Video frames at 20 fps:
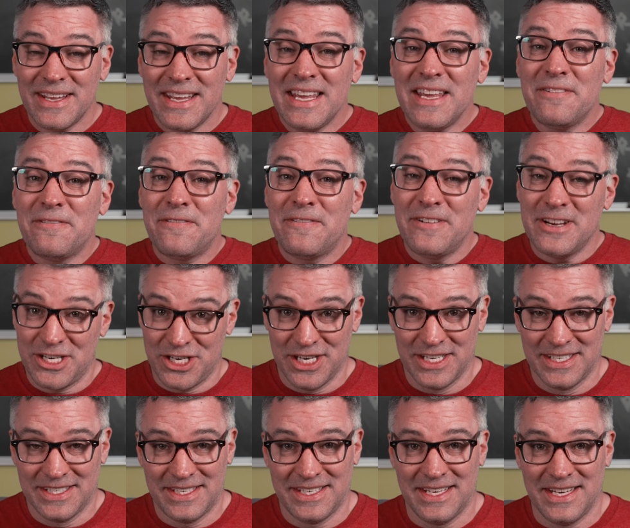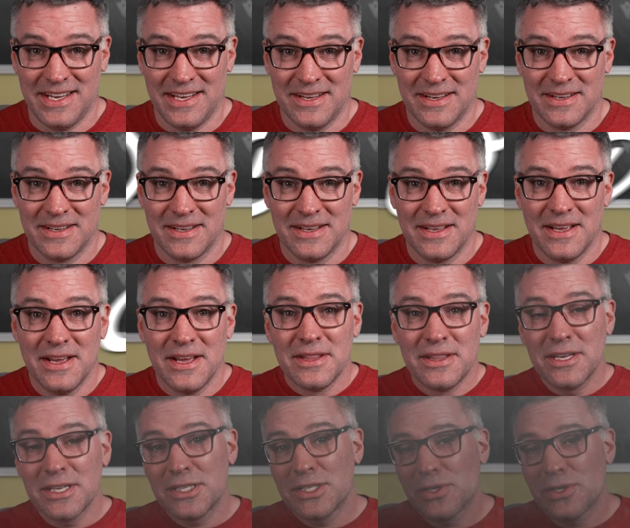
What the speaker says: Efficiency. The